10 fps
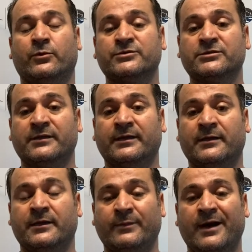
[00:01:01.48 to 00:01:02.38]
the original
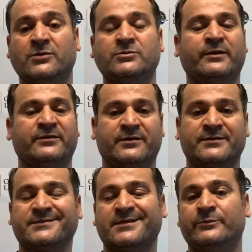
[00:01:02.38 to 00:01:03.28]
amount, but there are
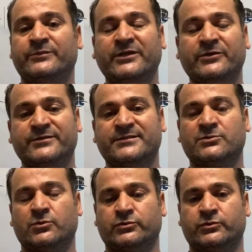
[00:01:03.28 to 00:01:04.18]
some
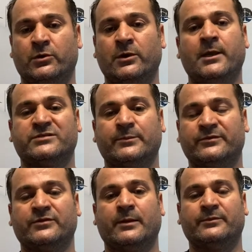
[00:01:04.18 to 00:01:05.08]
decreases also on some
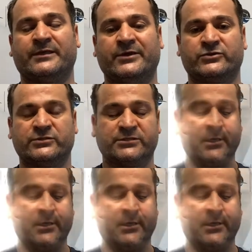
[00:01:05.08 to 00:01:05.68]
other applications.